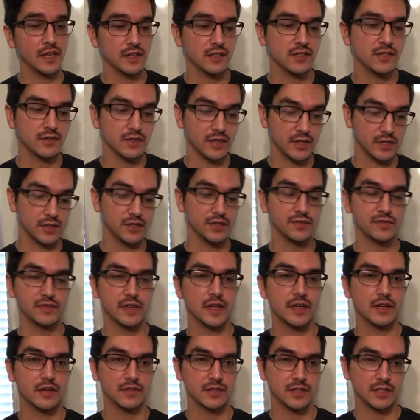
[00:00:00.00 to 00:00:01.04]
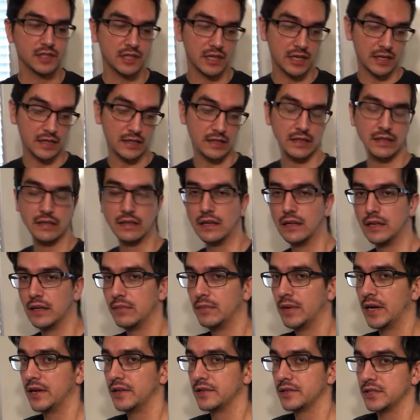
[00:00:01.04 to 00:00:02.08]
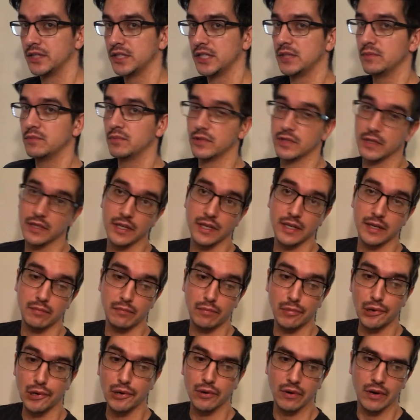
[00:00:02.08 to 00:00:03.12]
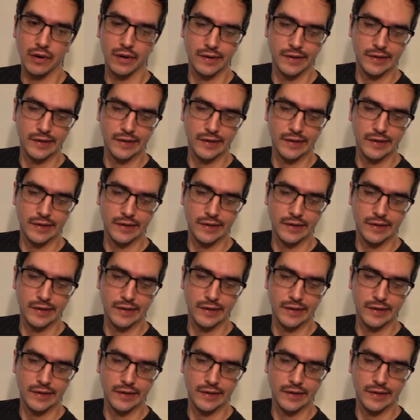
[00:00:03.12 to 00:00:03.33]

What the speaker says: so I can do videos again. My other cheap one kind of broke.